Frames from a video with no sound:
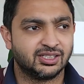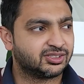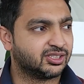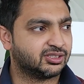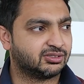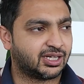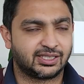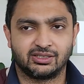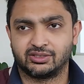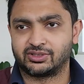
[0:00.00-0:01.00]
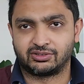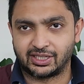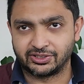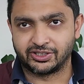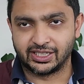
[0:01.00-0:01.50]
So I didn't go for a
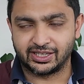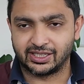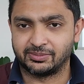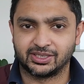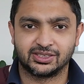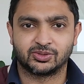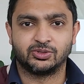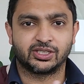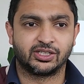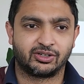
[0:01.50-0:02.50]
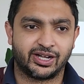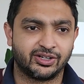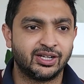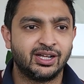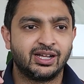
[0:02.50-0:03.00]
run or anything, but just walking
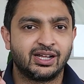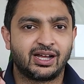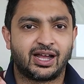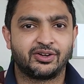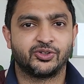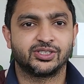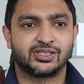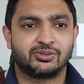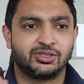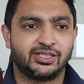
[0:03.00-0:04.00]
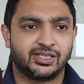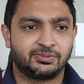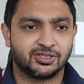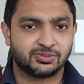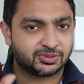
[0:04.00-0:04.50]
around, I noticed that with the
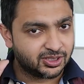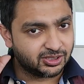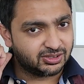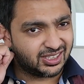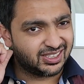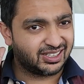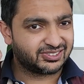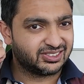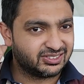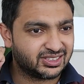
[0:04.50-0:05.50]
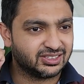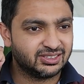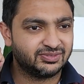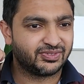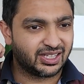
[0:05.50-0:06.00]
AirPods Pro, I'd have to
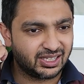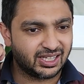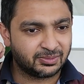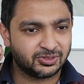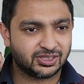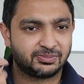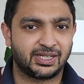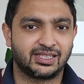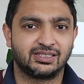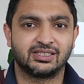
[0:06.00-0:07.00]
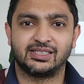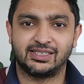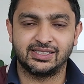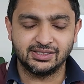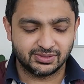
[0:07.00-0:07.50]
fiddle and kind of push it back into the
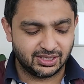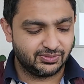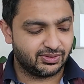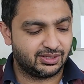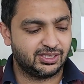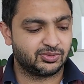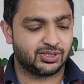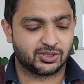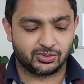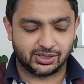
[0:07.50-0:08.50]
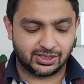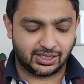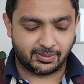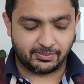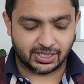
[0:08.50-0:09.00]
ear. These ones were
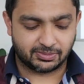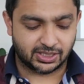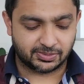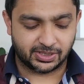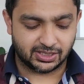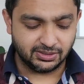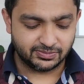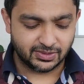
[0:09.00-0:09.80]
sitting much, much better.